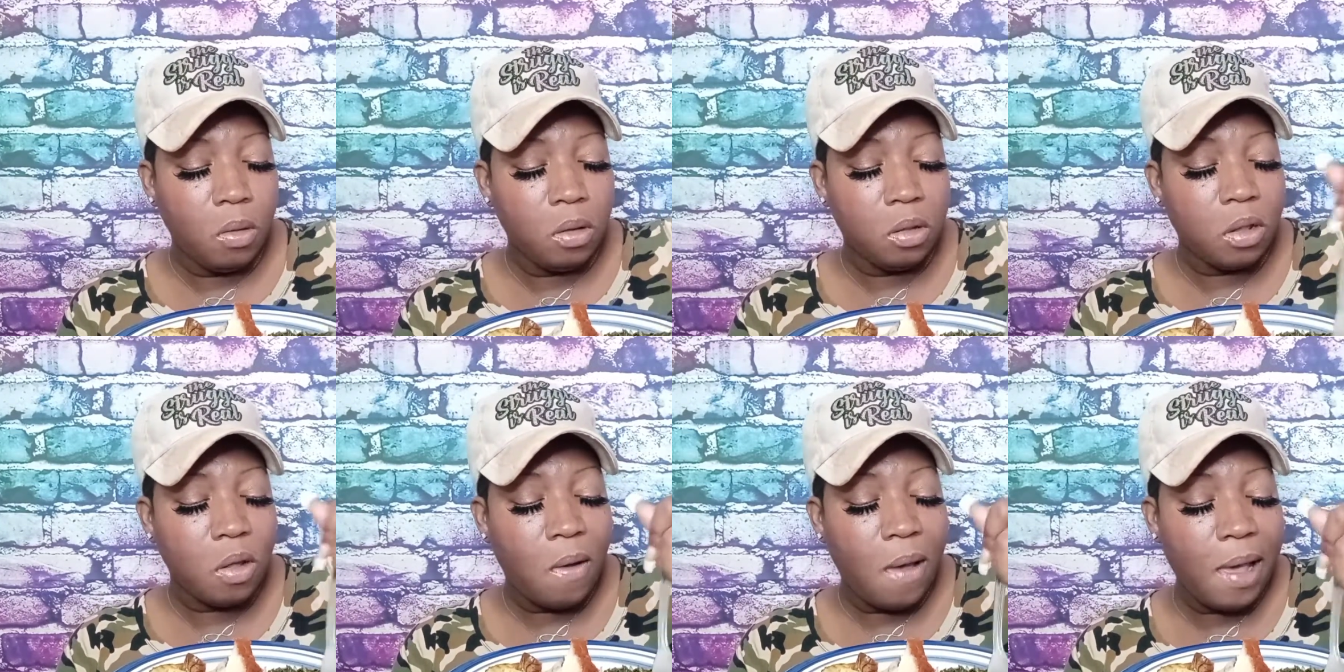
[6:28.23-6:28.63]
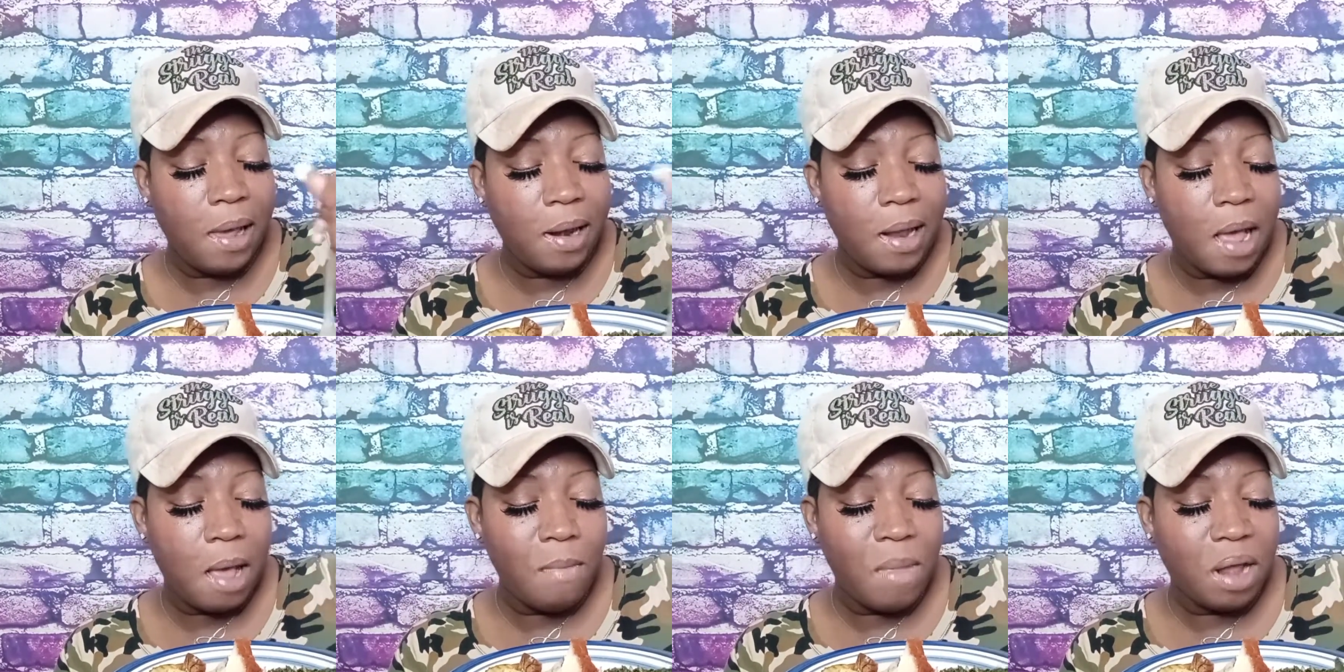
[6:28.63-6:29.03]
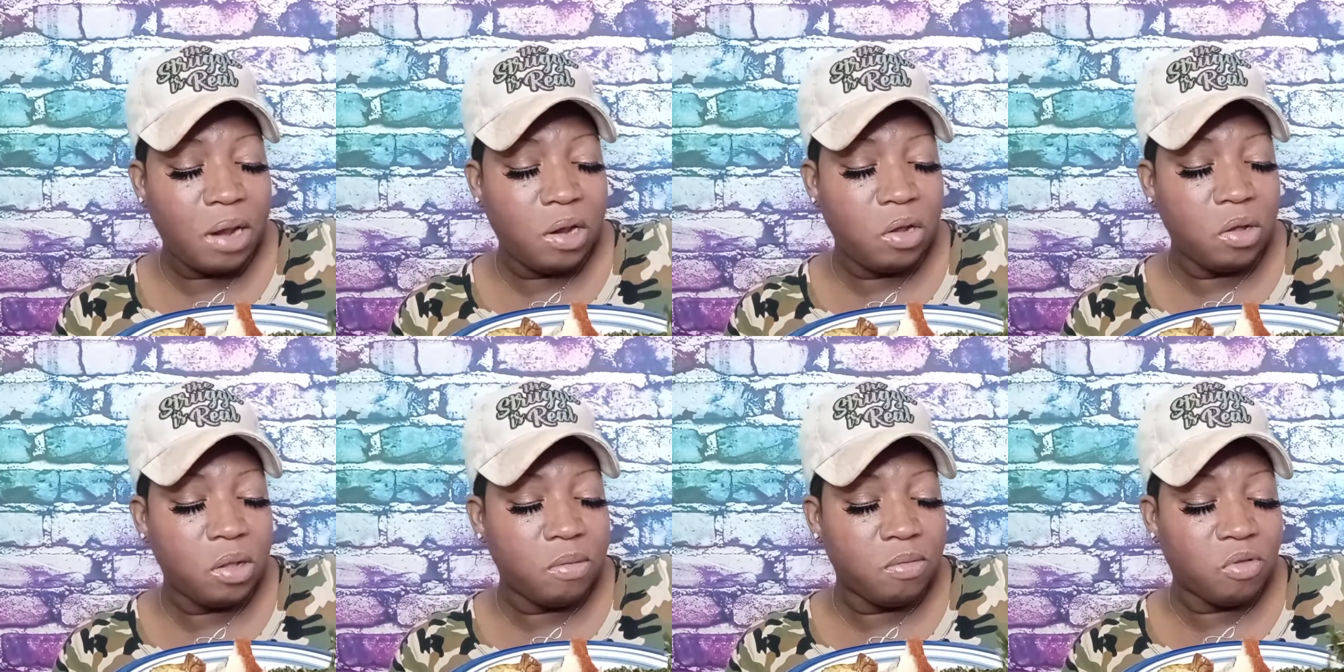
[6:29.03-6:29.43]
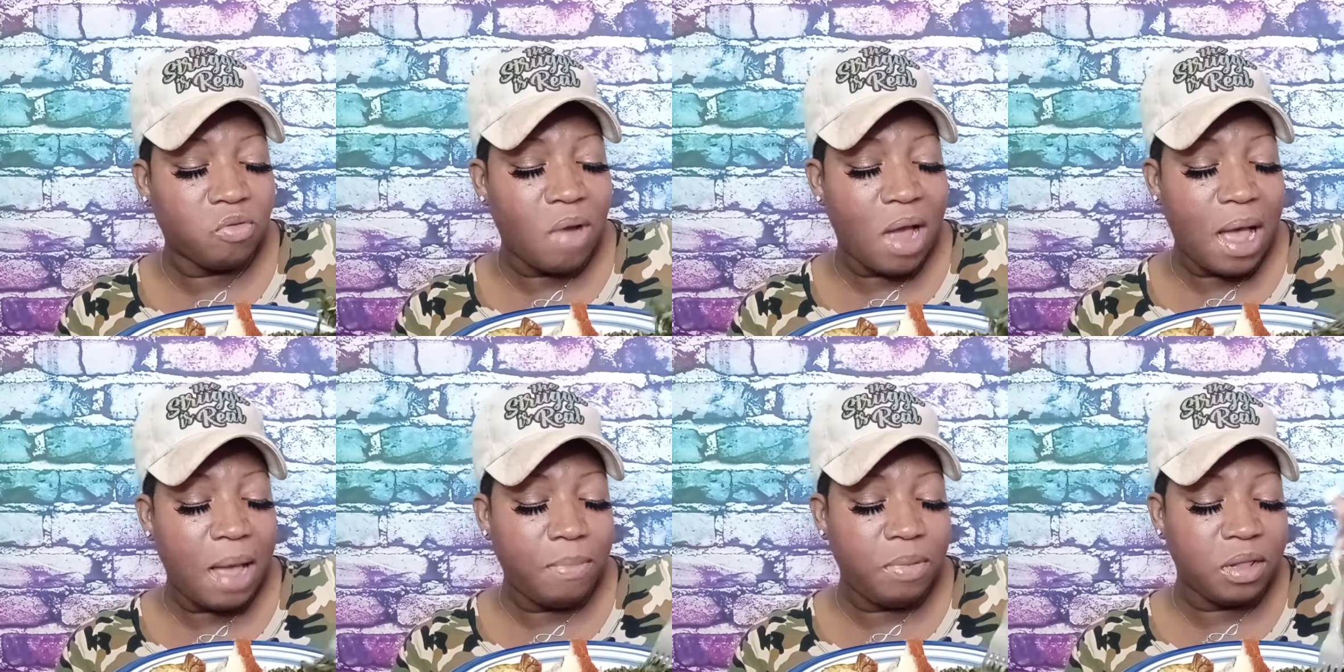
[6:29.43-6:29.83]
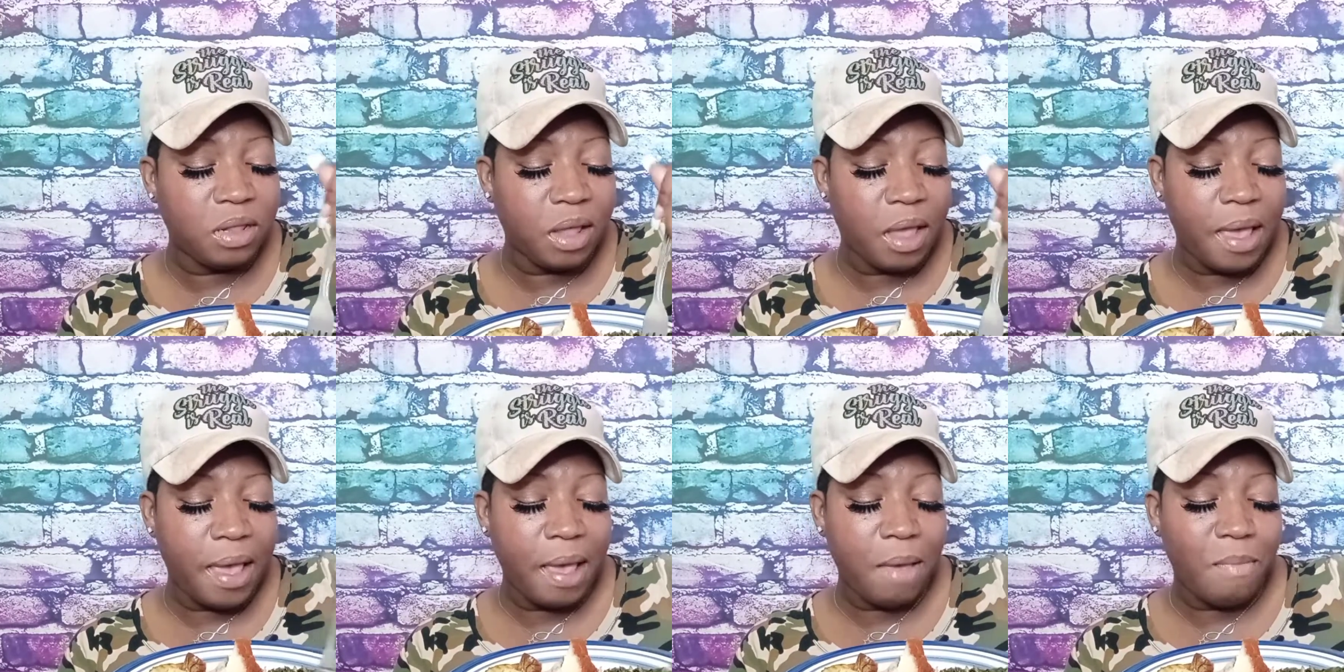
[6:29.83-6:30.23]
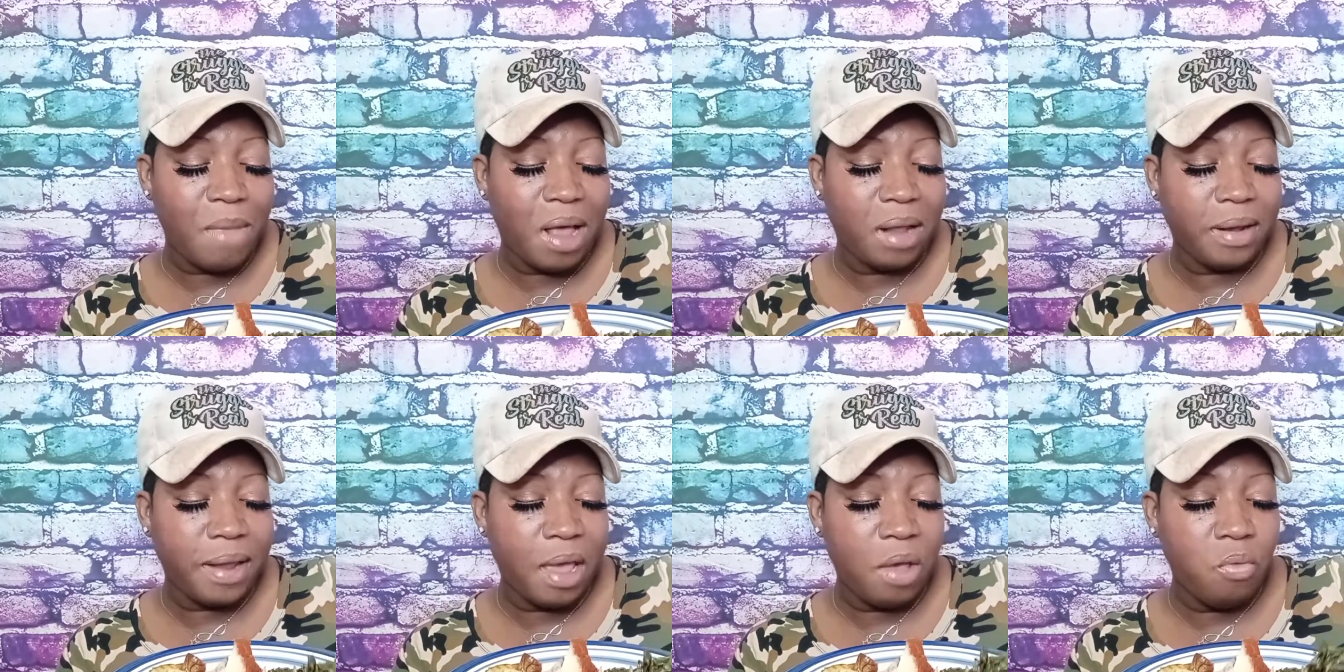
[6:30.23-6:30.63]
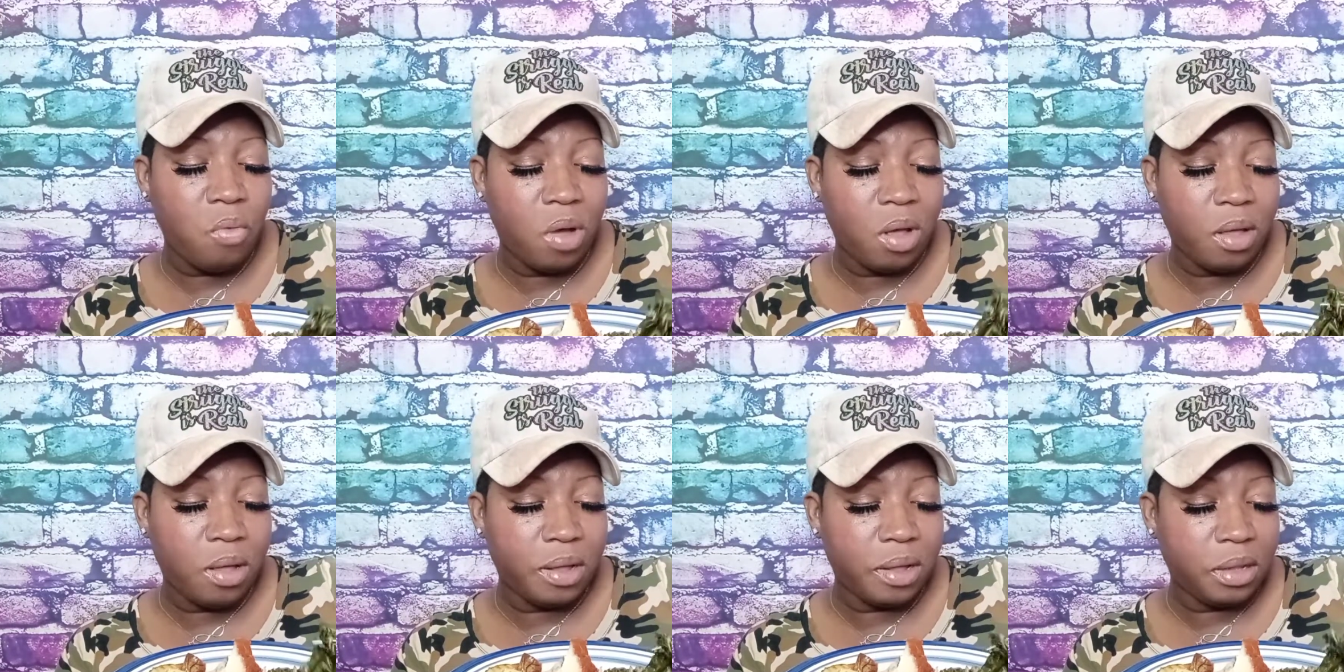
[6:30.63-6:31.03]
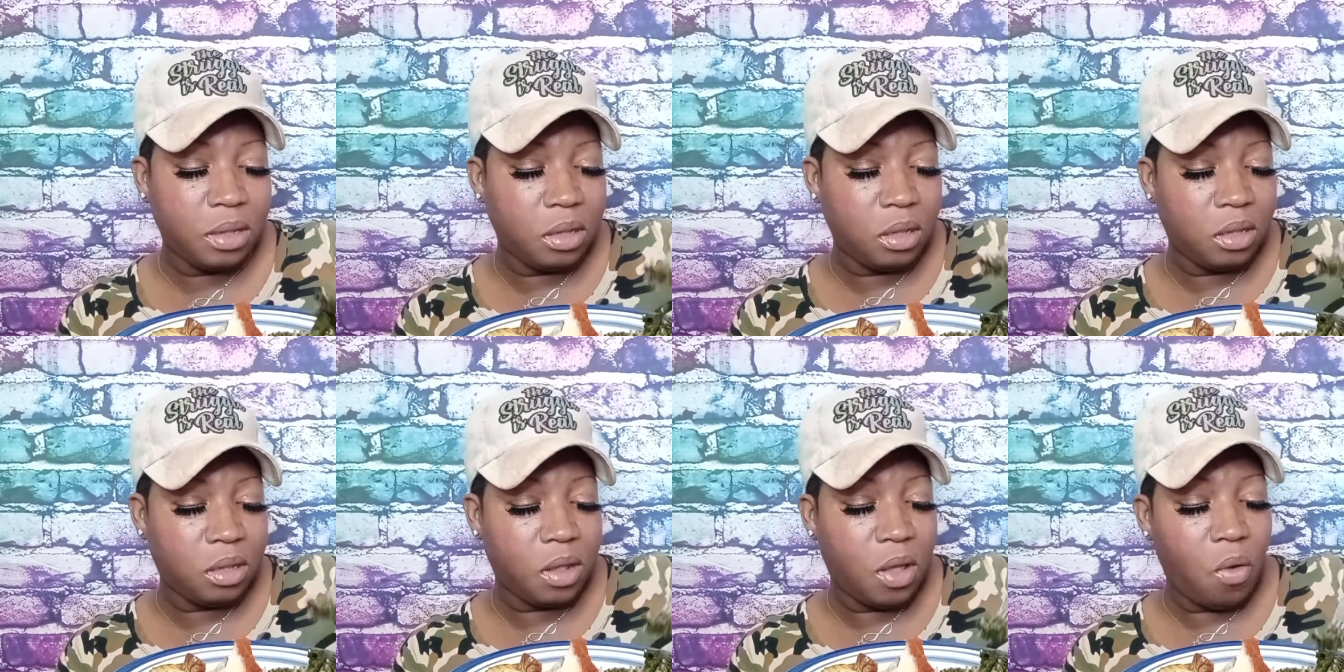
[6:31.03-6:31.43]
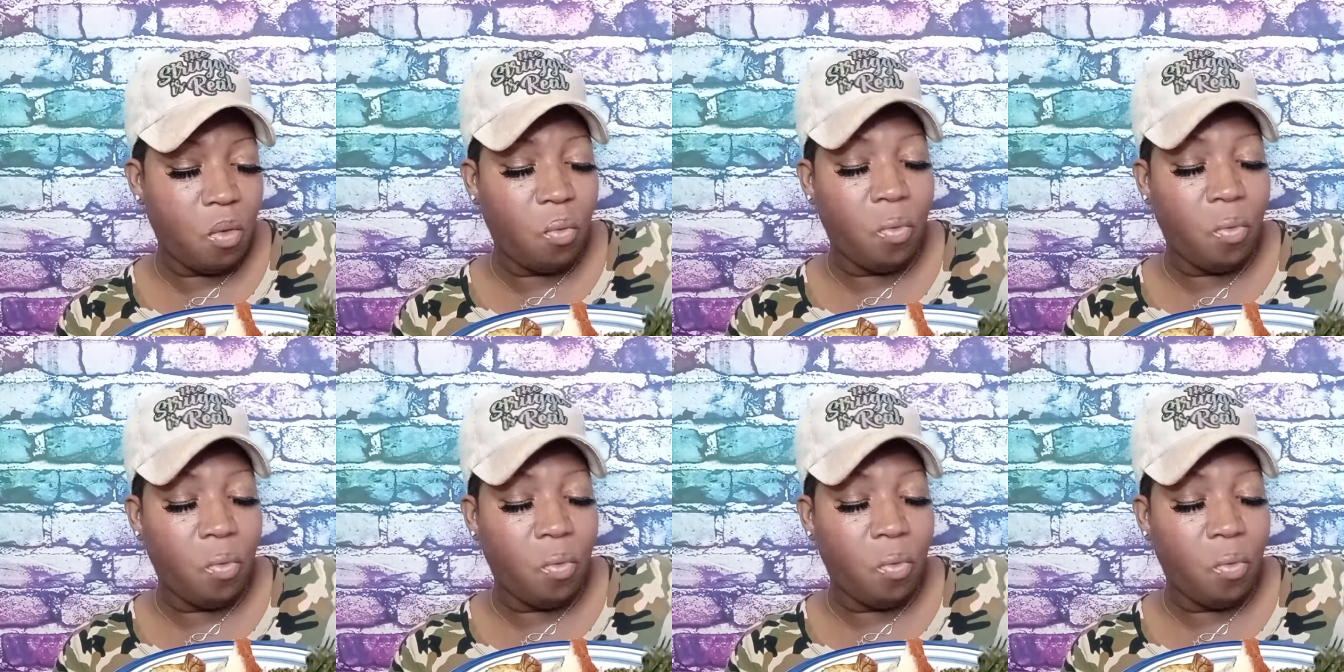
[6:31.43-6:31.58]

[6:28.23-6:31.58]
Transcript: So, hey to all my new subscribers and my day ones.